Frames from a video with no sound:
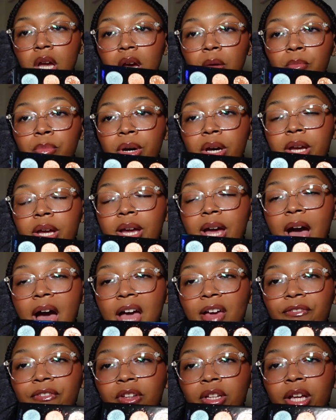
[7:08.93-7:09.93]
But
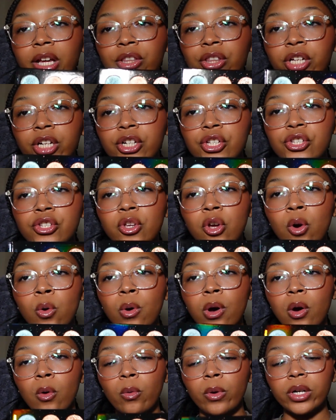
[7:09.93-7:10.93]
I feel like they're so
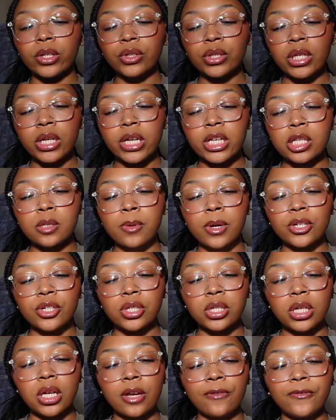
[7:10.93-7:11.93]
well worth it,
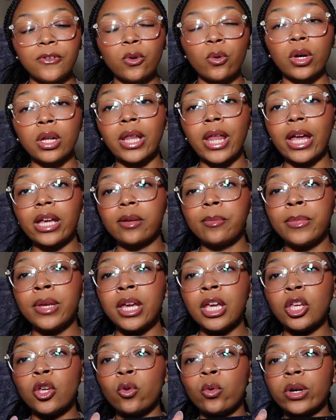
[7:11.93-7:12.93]
especially if you are like me
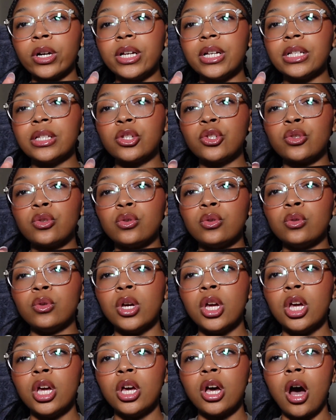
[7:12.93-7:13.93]
and you are into
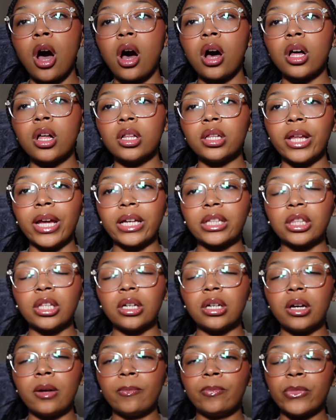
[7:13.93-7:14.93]
all like
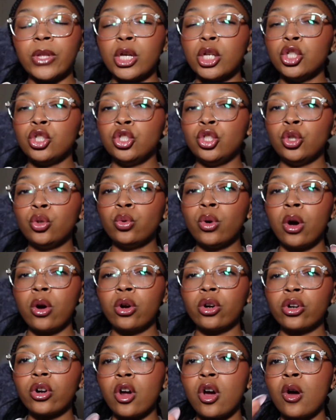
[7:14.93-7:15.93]
the
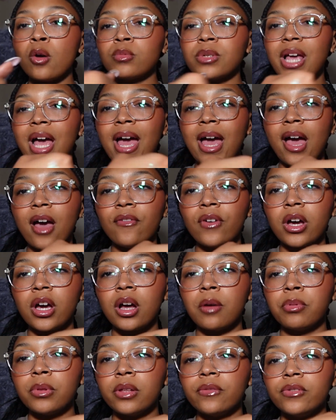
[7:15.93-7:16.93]
duochromes. I have a
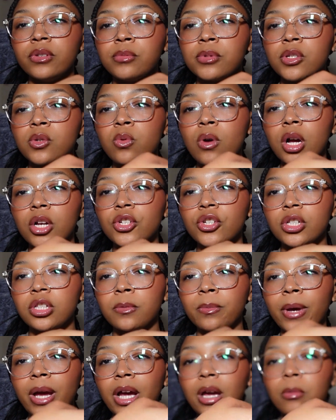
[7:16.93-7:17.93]
couple of them swatched on the
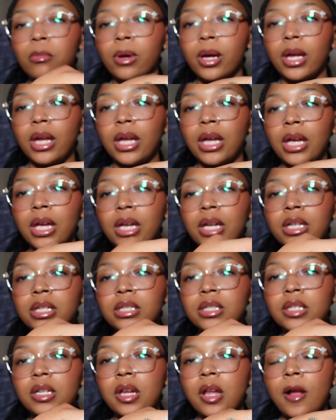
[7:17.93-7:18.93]
back of my
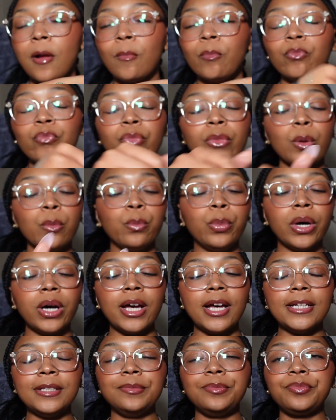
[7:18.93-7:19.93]
hand,
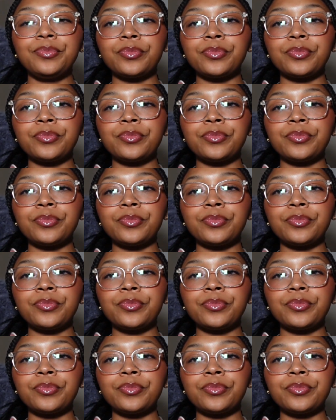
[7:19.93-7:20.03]
but